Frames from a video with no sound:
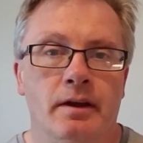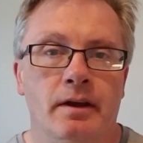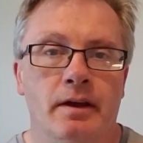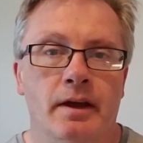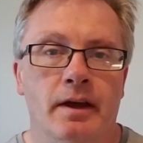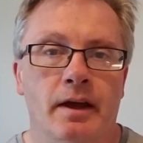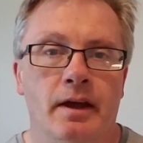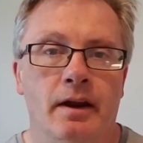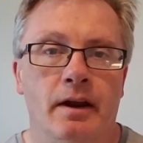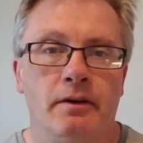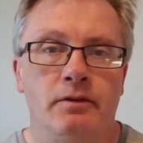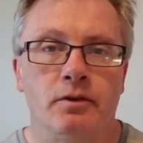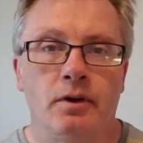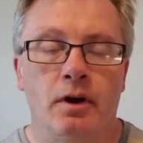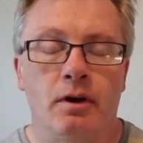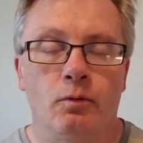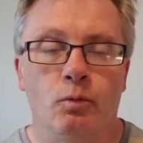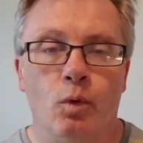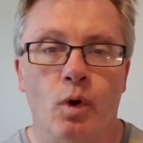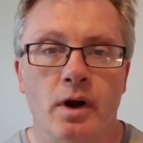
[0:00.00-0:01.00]
and I
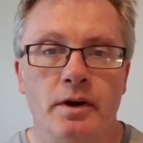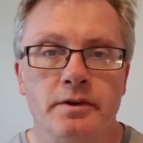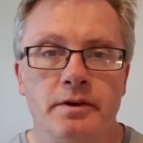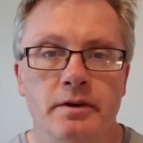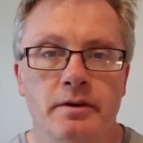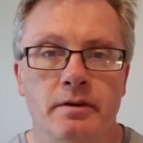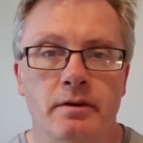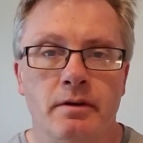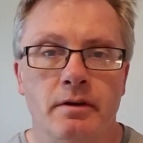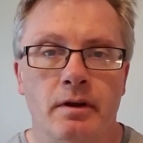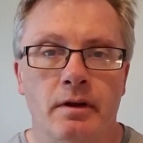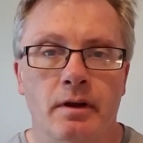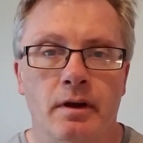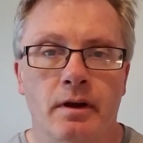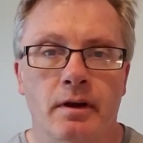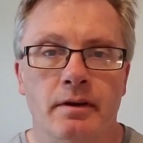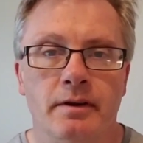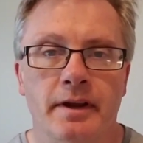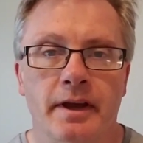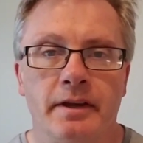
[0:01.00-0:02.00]
started watching
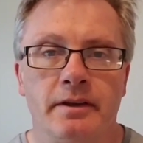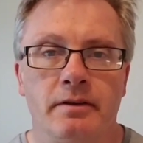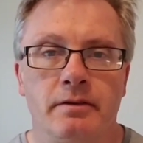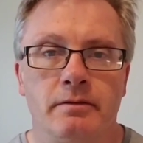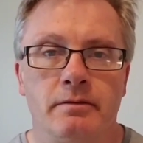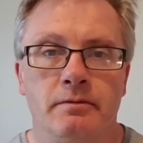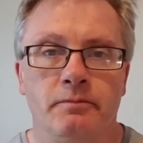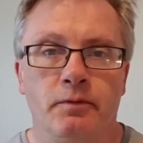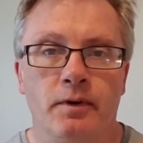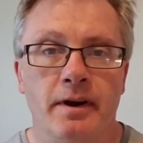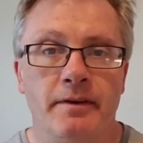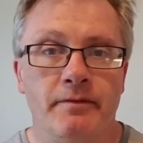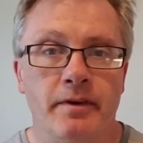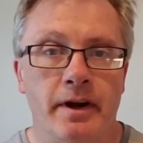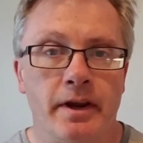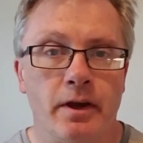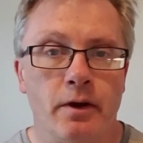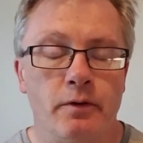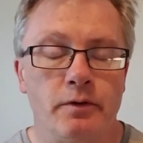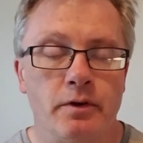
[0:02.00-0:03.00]
Nick's free
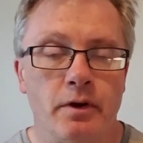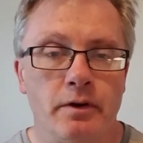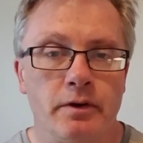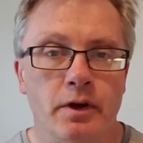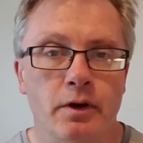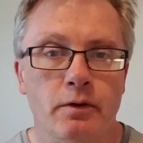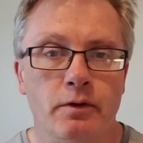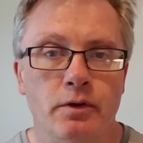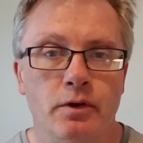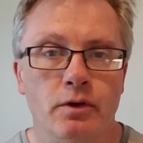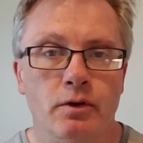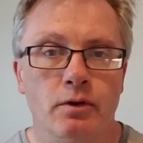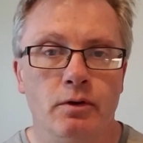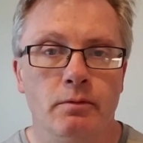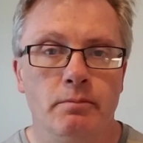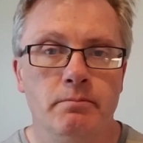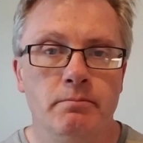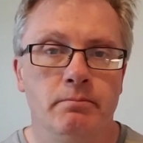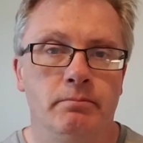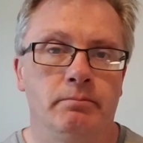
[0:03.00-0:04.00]
videos on
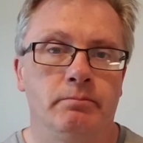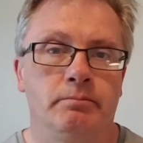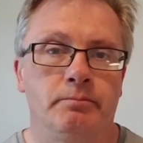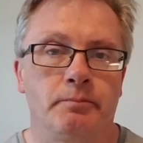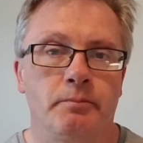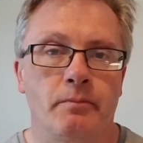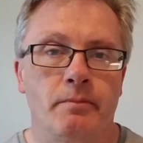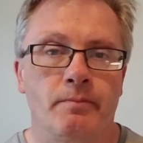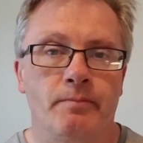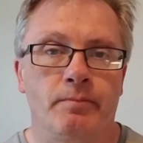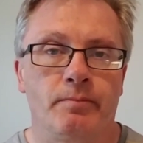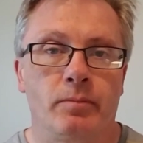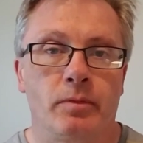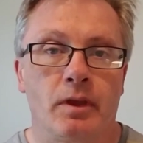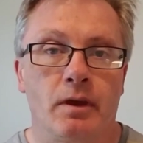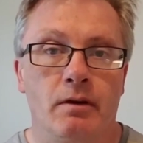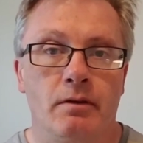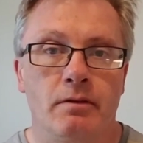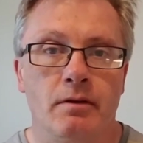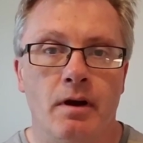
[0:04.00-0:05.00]
YouTube.
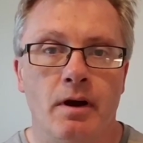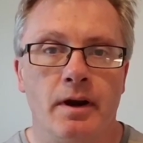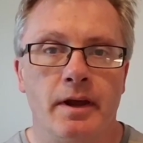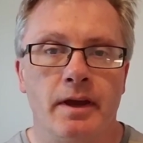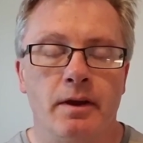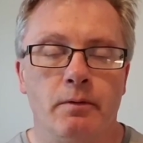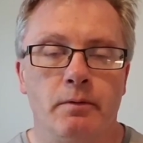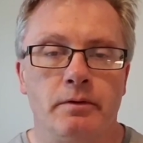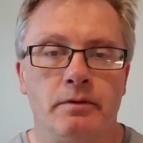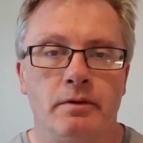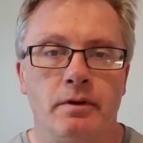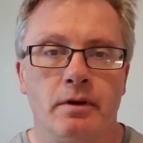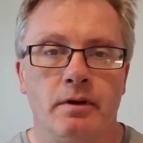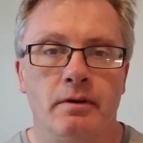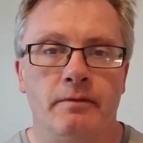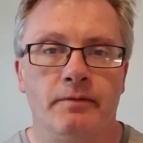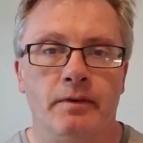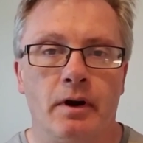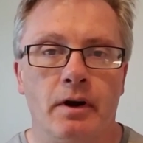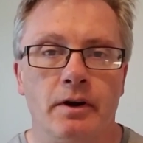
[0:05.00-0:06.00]
Thought he was a
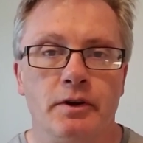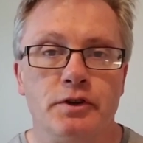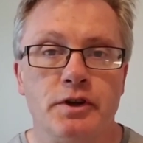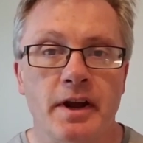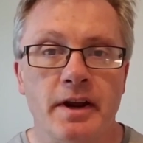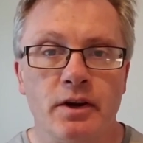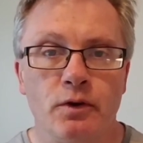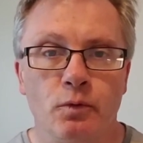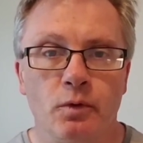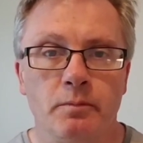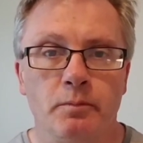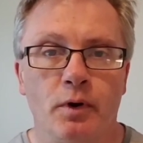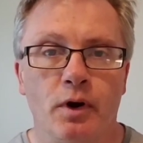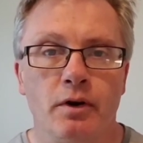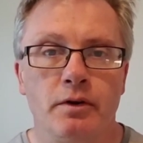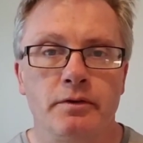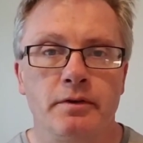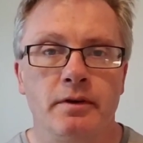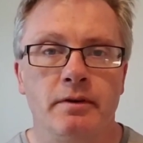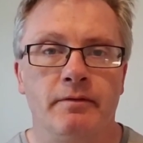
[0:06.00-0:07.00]
very genuine
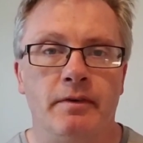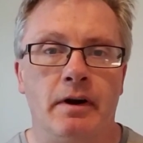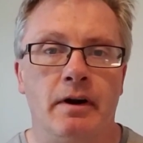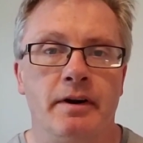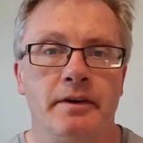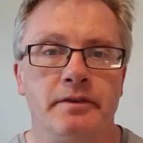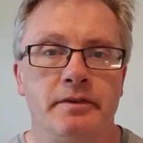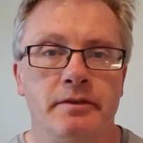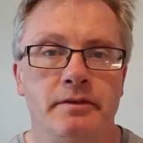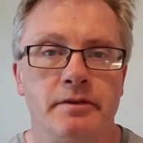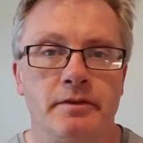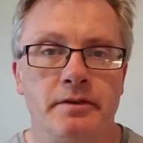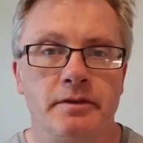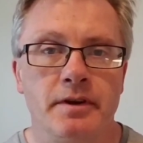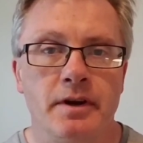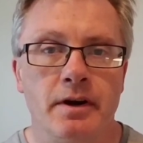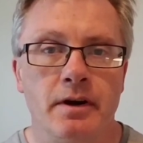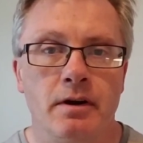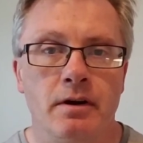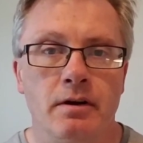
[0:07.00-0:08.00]
person, very
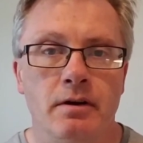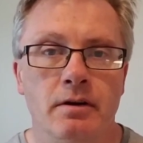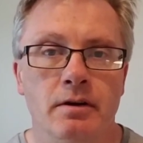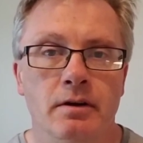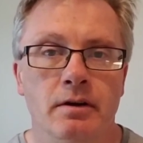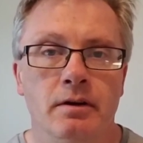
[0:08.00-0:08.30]
sincere.